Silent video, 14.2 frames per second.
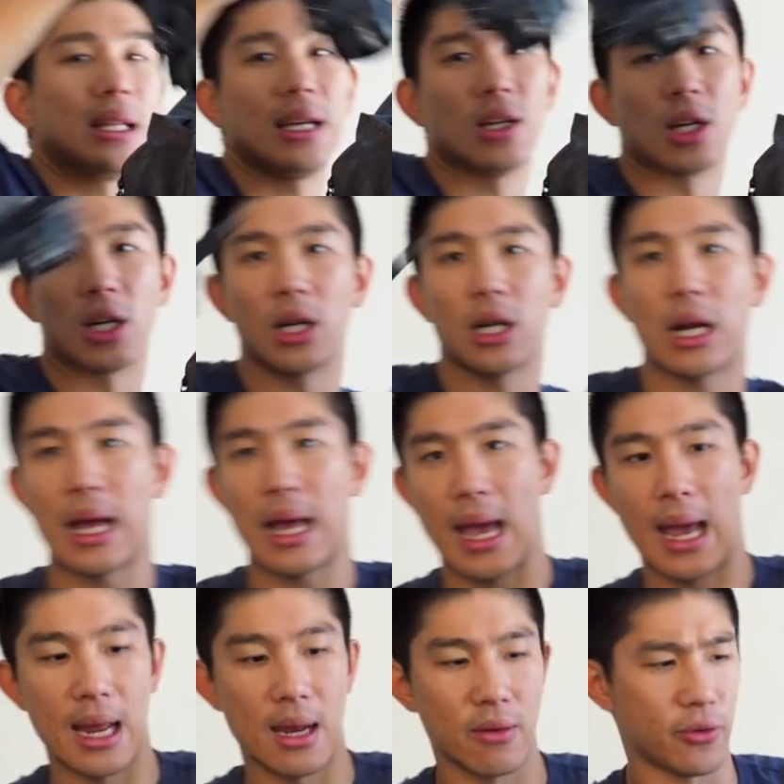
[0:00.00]
liter
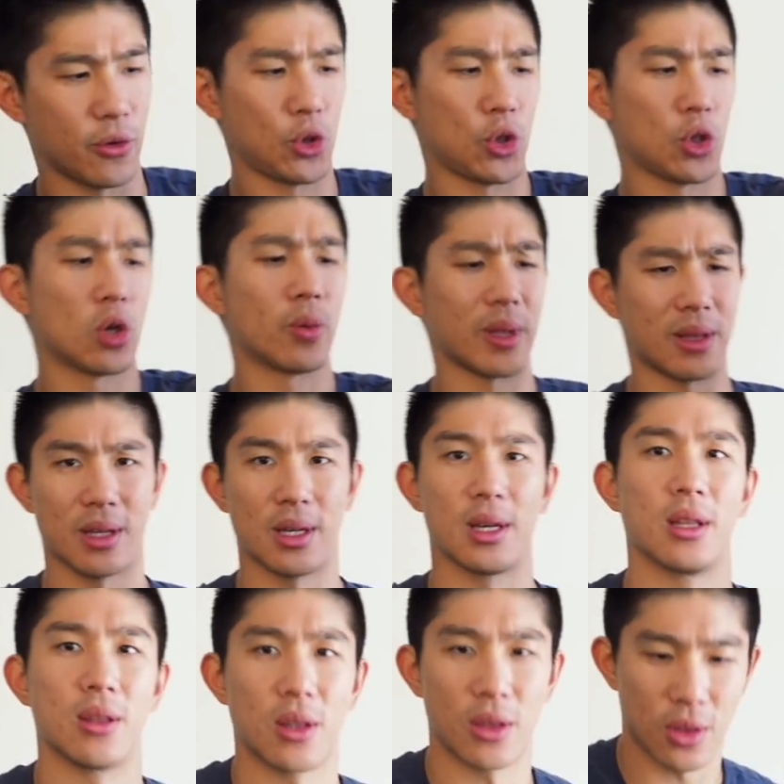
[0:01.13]
and for sure with
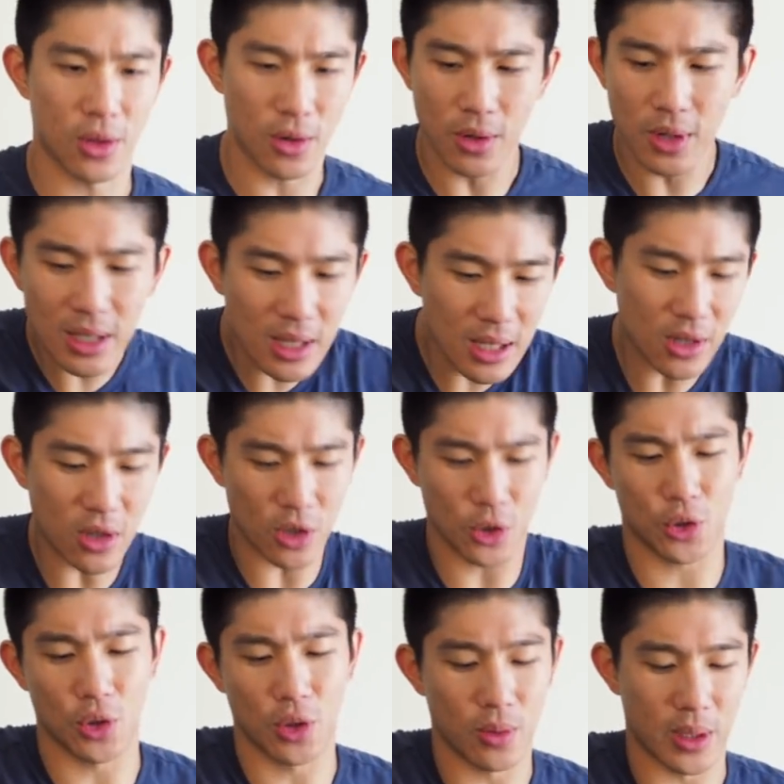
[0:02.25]
the 30 liter, I'll
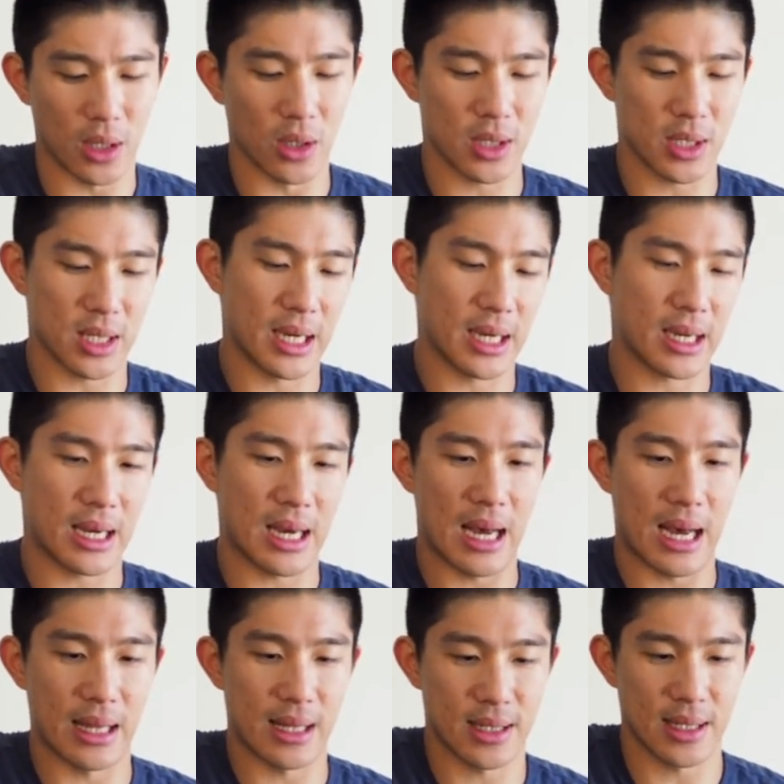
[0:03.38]
show you what it looks like.
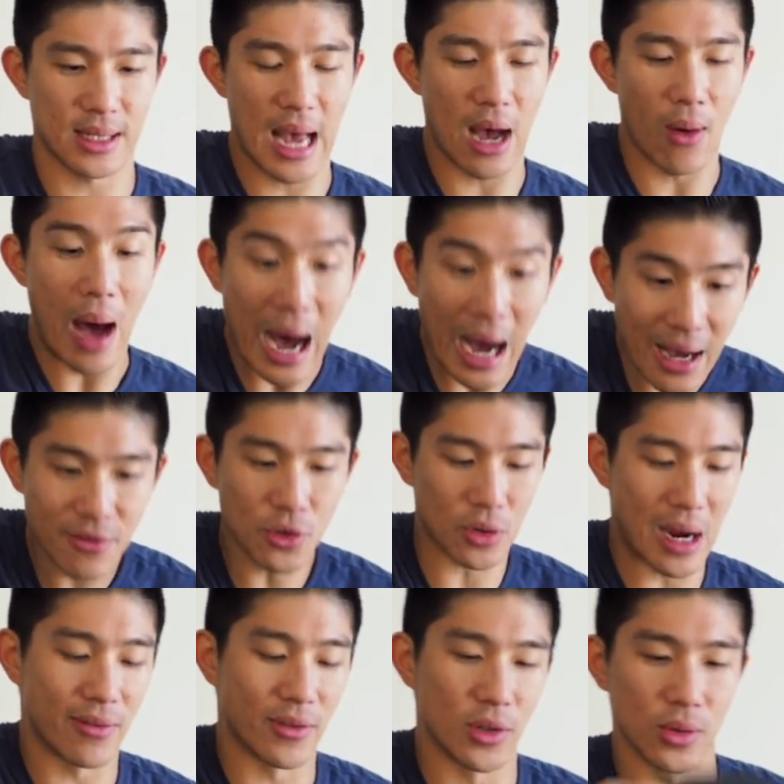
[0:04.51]
This is how I've
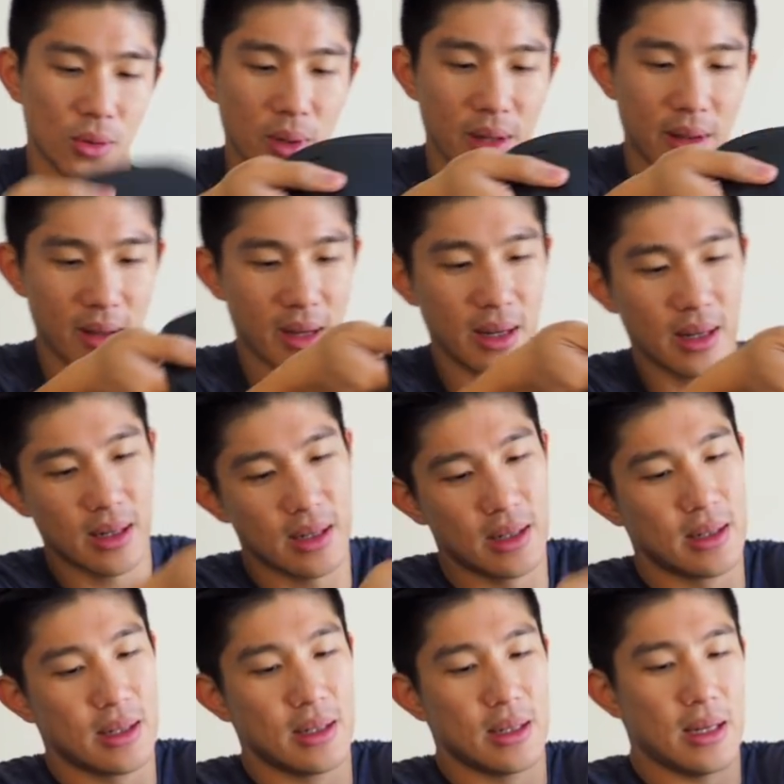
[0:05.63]
traveled with it.
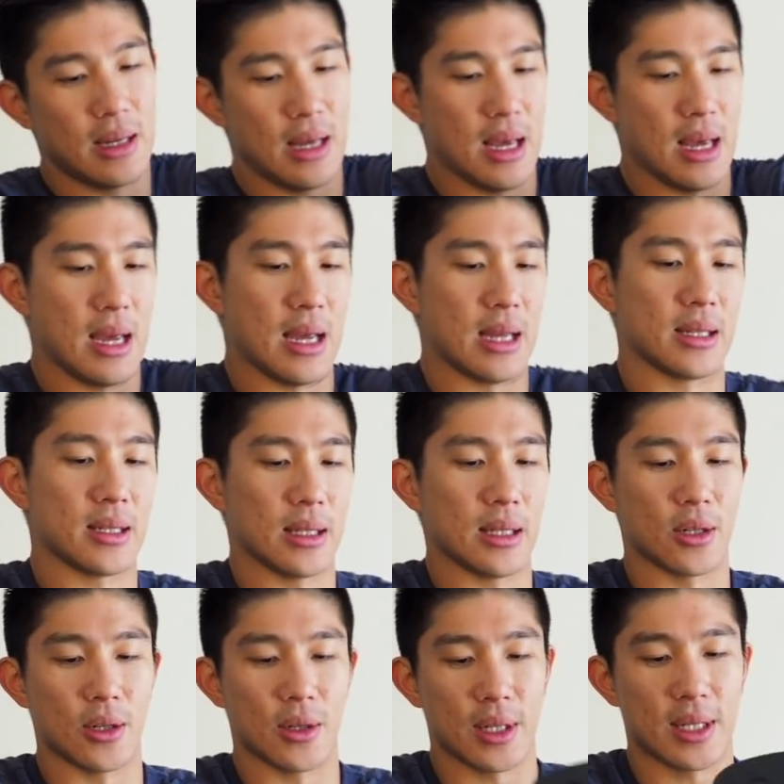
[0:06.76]
And it's a
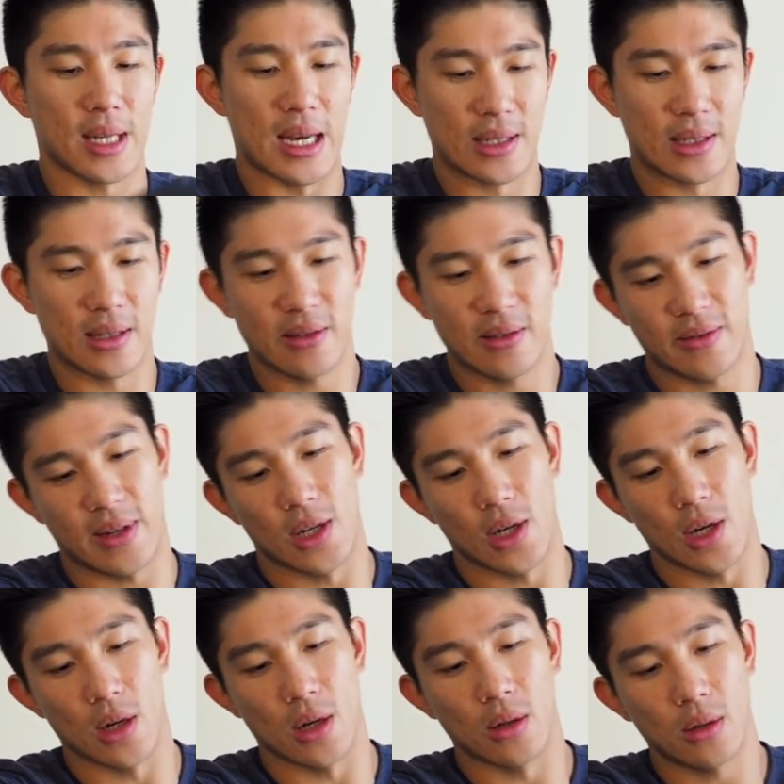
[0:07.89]
little excessive, I
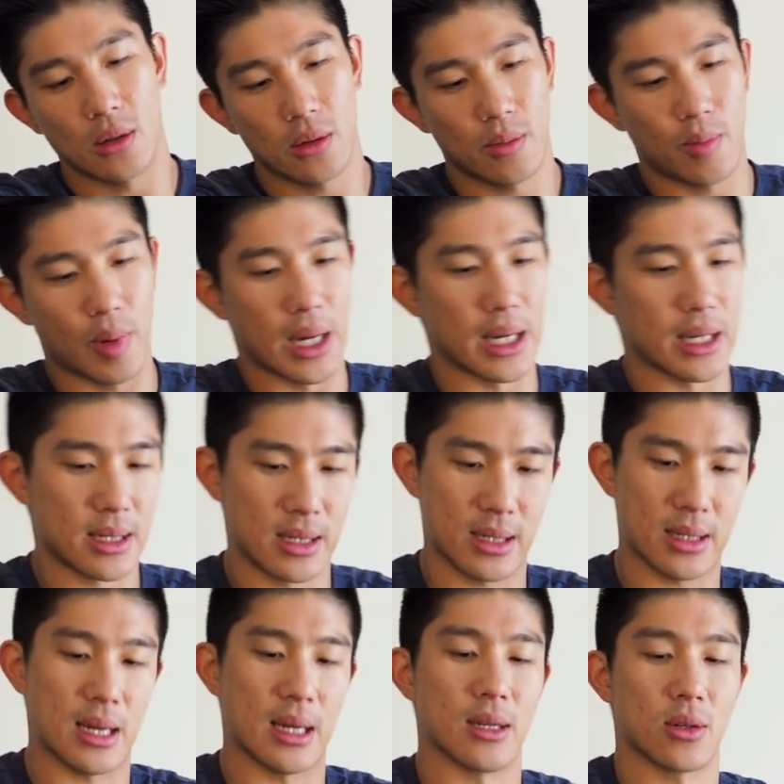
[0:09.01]
know, but
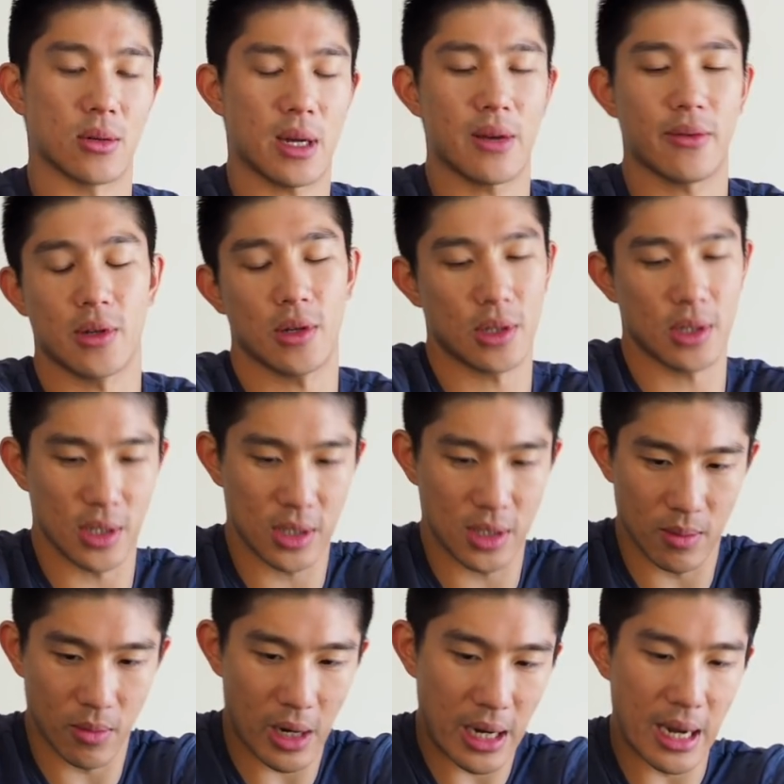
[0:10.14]
I don't have a good
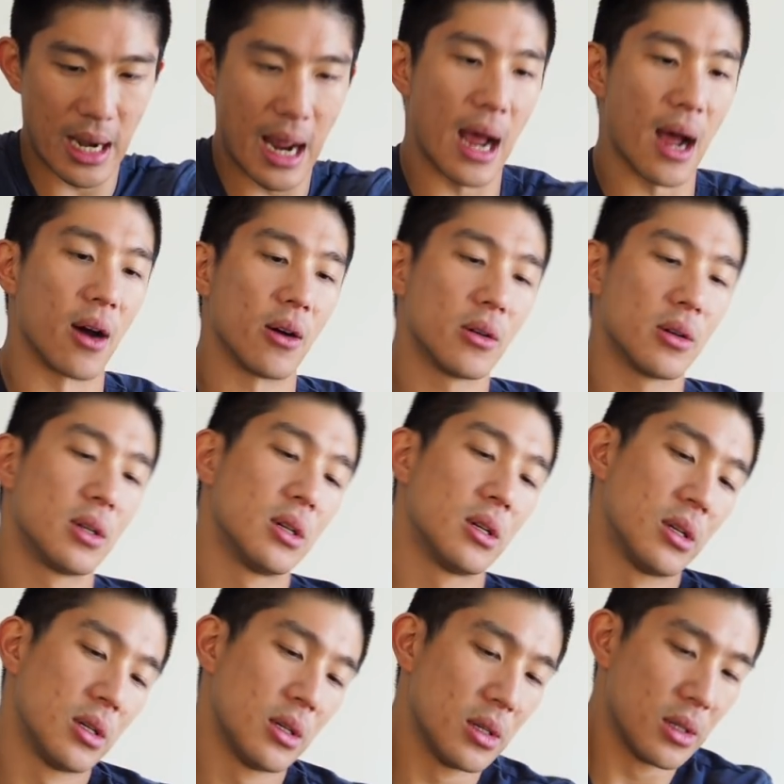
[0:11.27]
system right now.
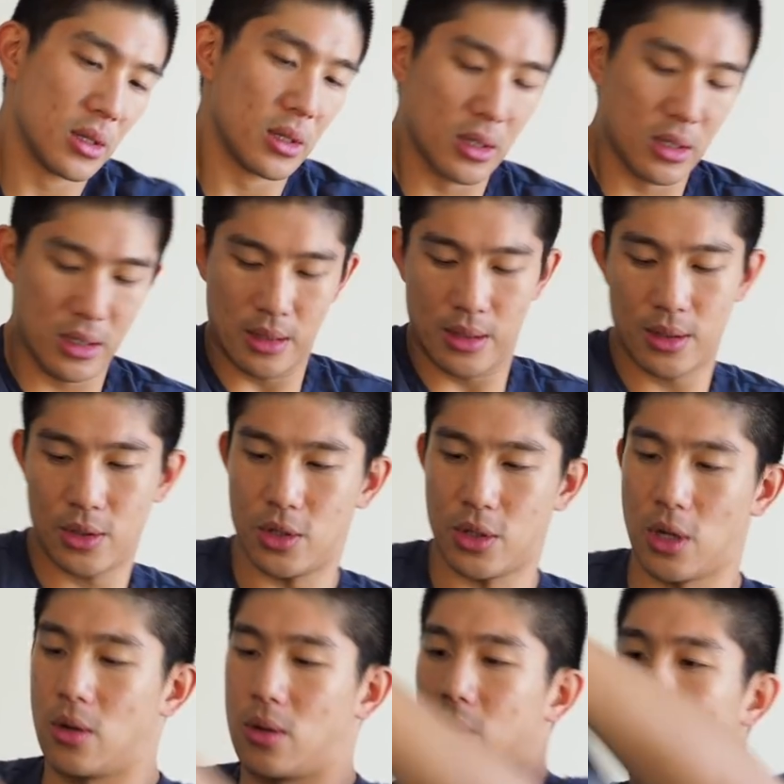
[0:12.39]

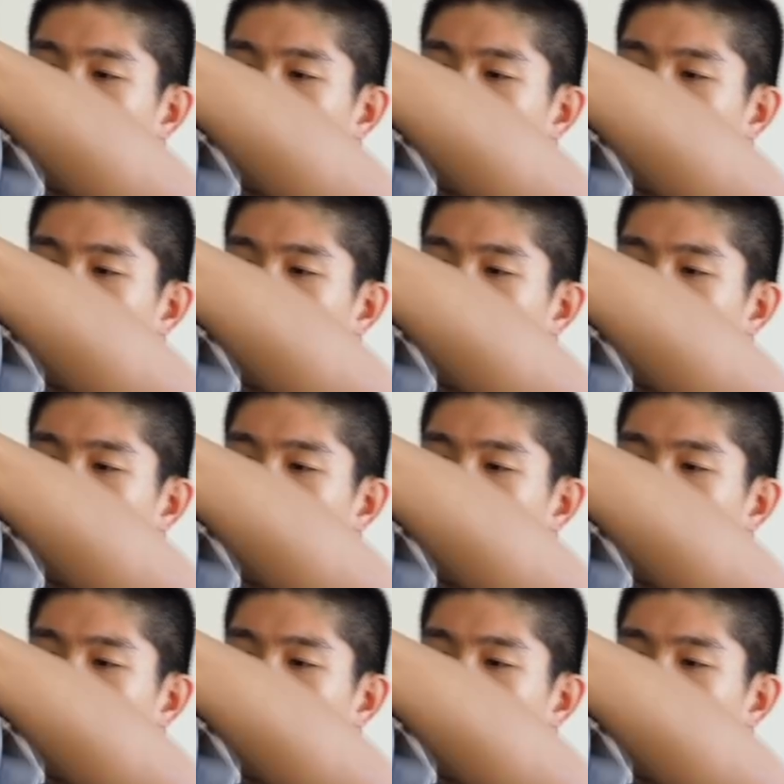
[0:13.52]
So